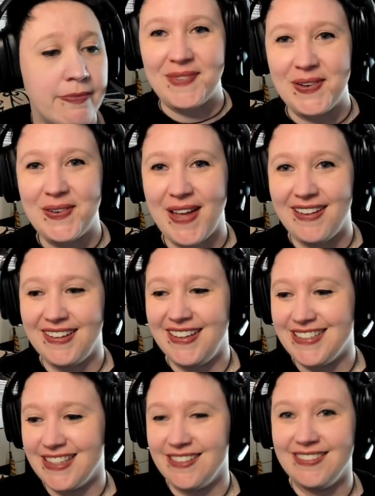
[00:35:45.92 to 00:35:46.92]
Okay, and
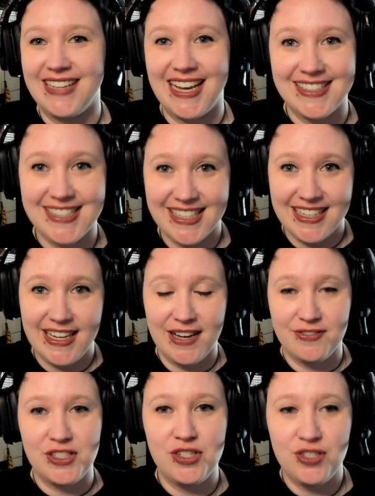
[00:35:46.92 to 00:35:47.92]
then the last thing I
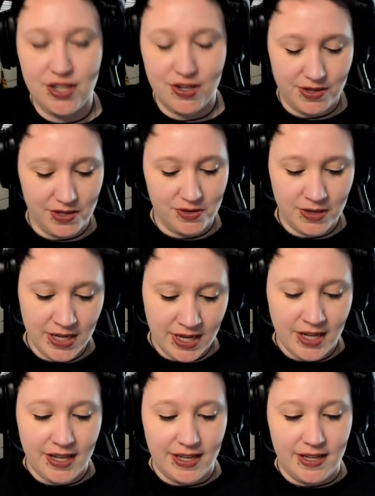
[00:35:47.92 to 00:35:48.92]
have to show you
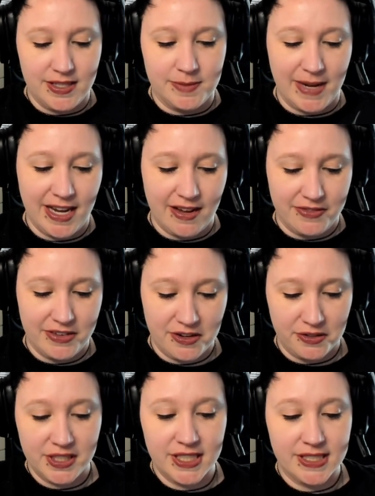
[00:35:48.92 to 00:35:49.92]
is my Heaven and
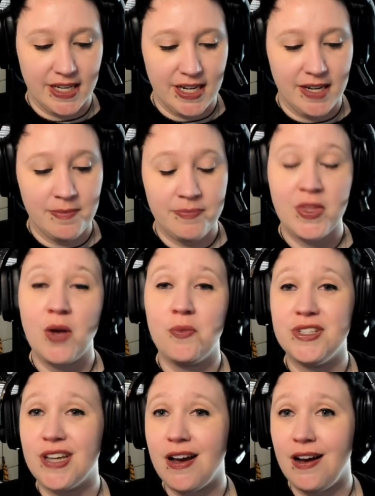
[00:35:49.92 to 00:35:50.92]
Earth design,
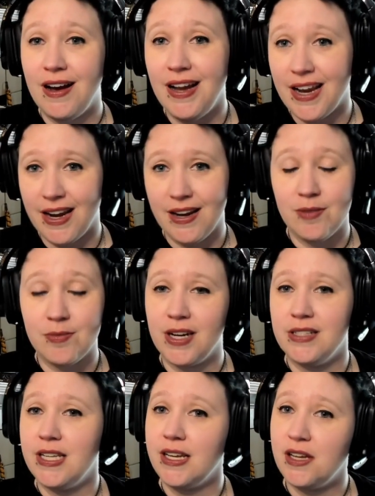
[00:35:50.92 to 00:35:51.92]
which I am going
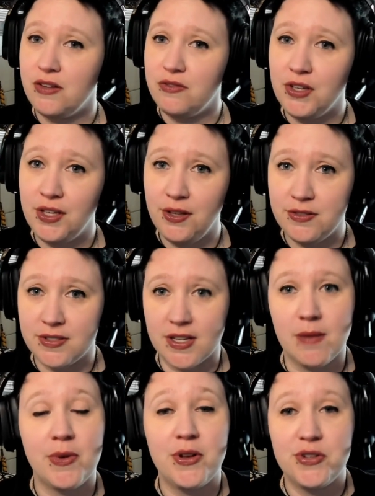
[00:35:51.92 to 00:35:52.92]
to take out of the
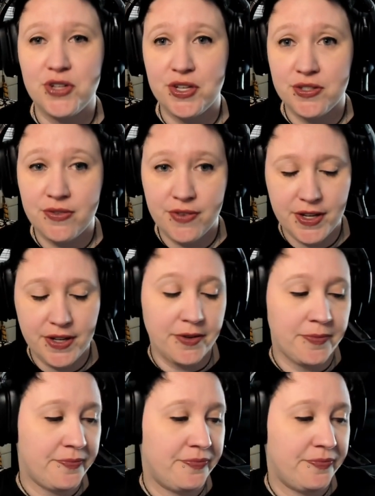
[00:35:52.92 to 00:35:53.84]
Q-Snap just for you.